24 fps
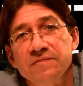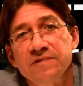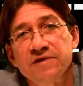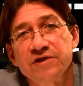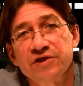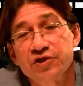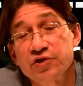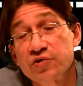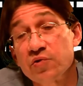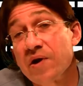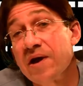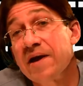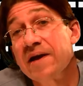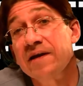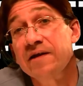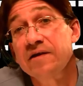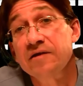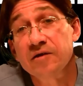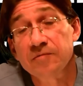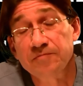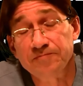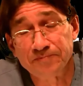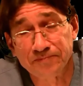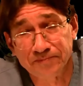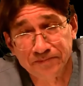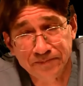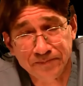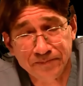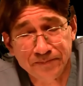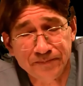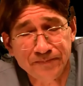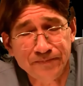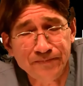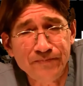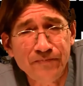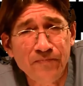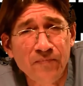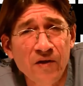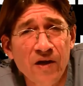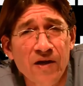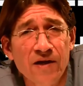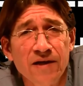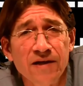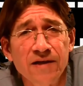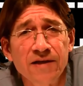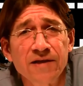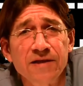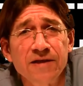strained.
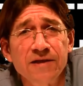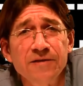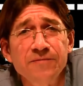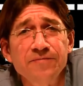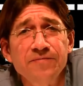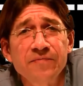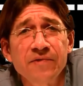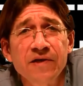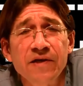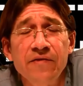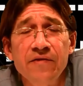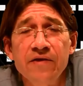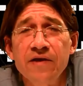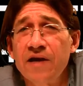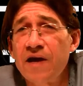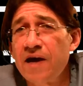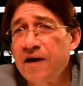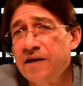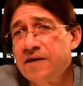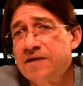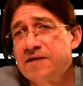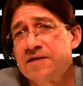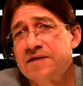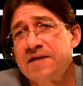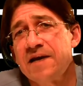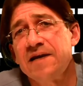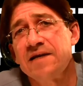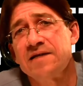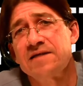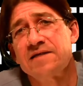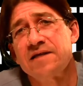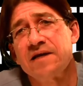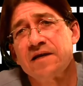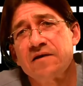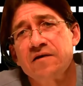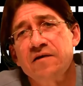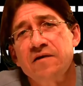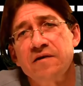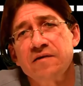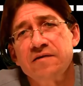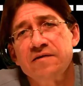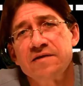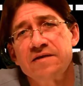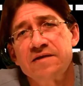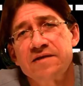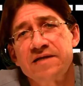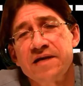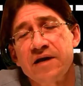In the United States, they call
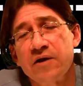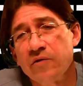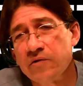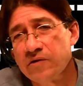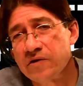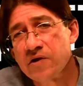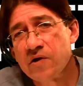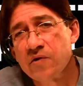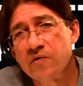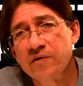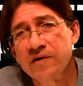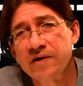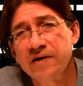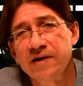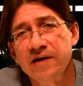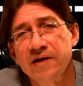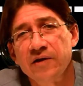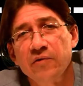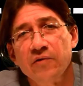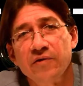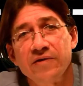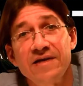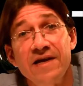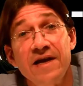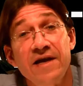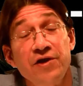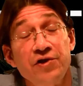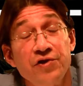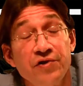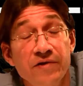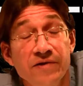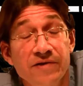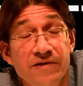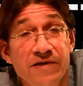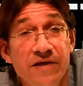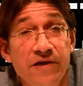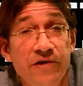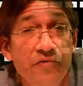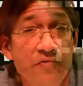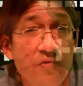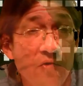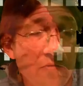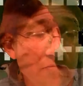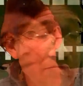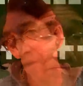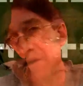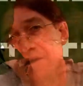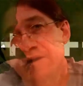this serotonin irritation
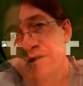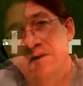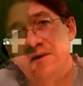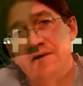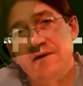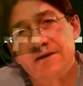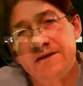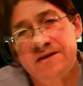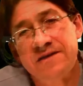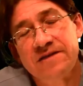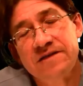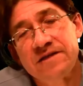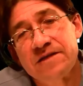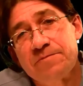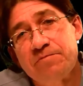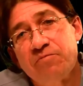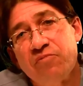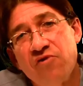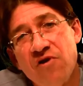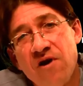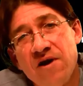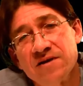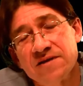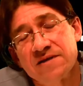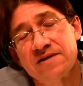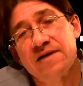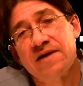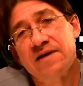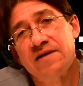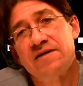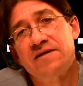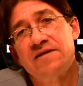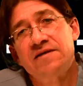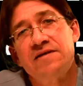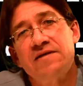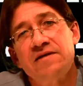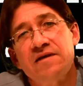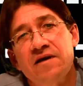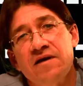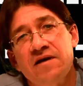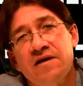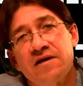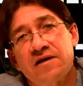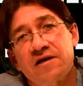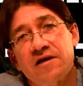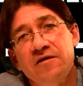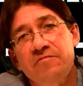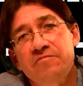syndrome. This process
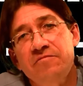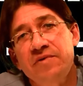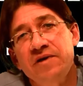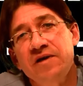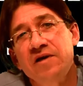can